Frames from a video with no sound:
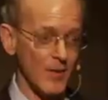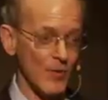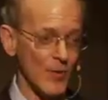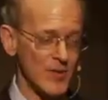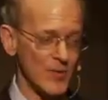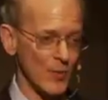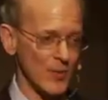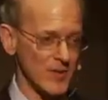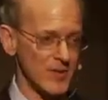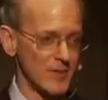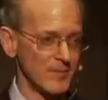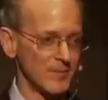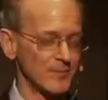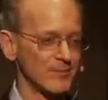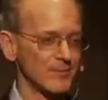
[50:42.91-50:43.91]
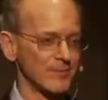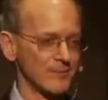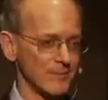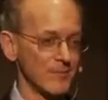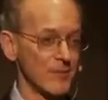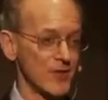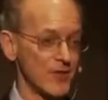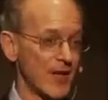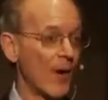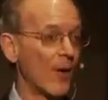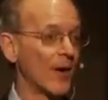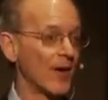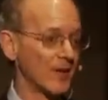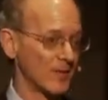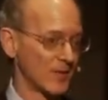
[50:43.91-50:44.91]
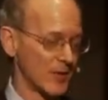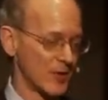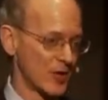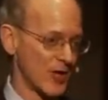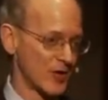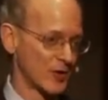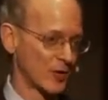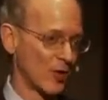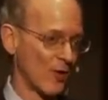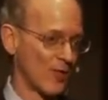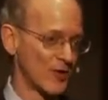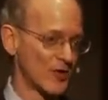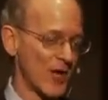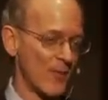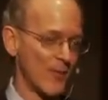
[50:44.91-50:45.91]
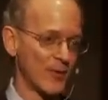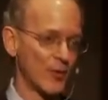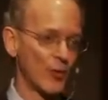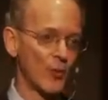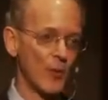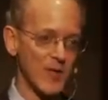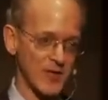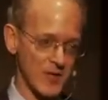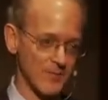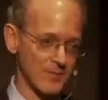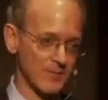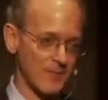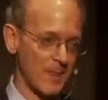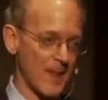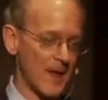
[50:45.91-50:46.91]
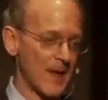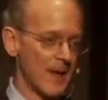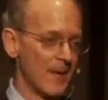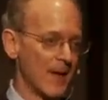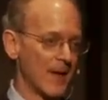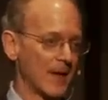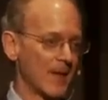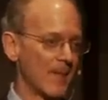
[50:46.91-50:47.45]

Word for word: which was scary to Shostakovich, and with good reason. And a